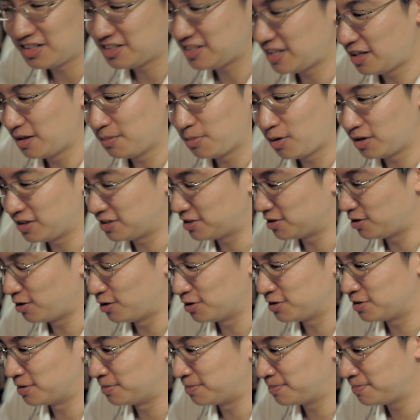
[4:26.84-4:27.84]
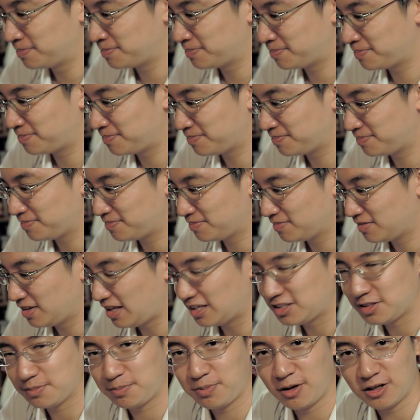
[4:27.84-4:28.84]
Sailor bodies are awesome.
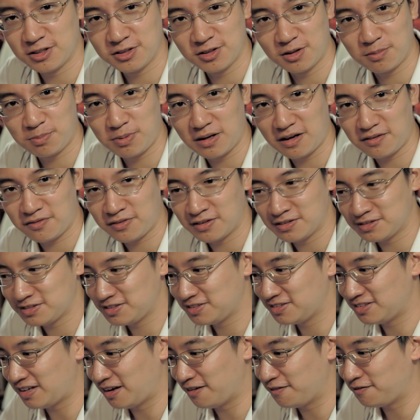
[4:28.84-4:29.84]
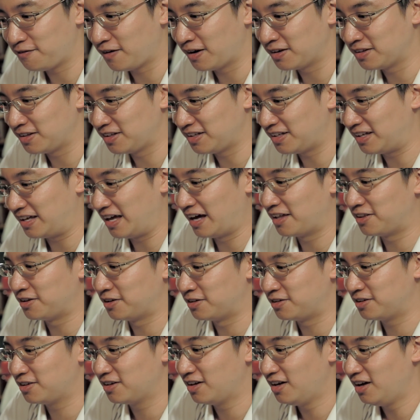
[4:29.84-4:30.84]
That's a personal preference that I finally
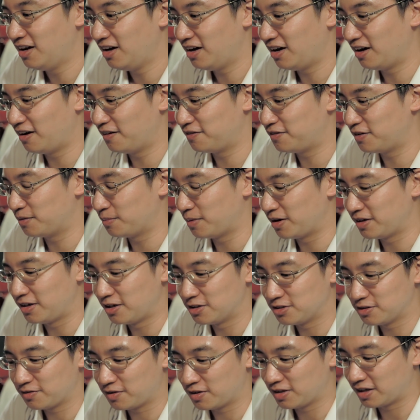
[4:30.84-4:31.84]
gathered after my years of